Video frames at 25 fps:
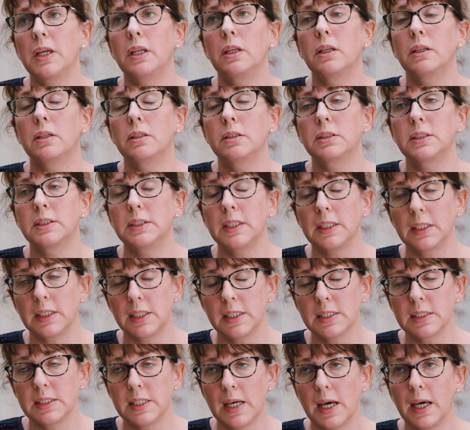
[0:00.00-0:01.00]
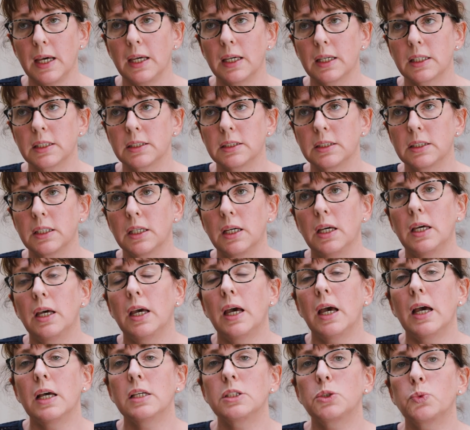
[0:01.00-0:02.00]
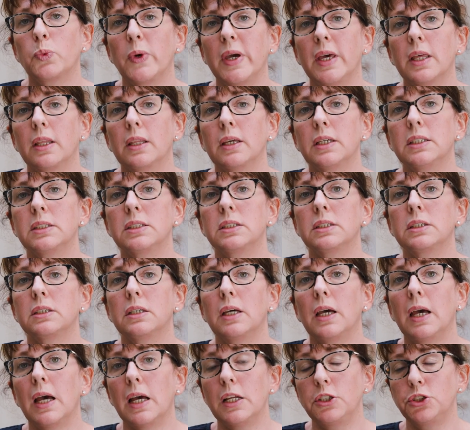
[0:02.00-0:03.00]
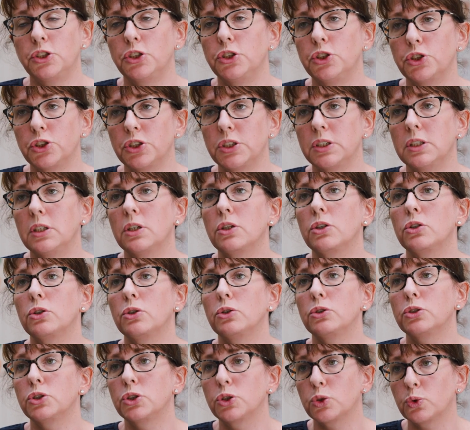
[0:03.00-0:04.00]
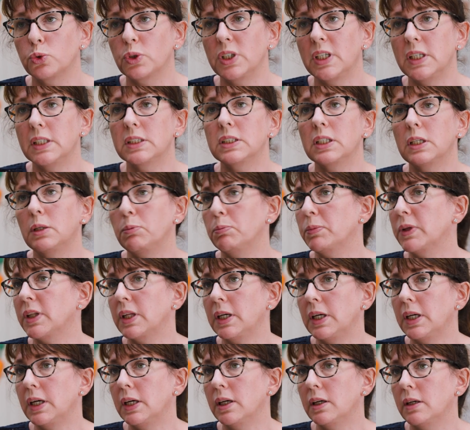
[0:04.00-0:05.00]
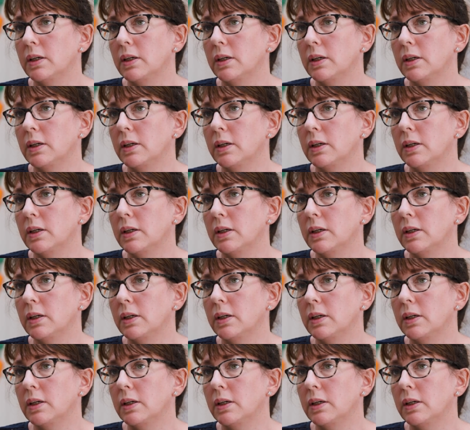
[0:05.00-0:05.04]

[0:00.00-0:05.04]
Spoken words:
and daily snacks, as well as introducing it through stories and play.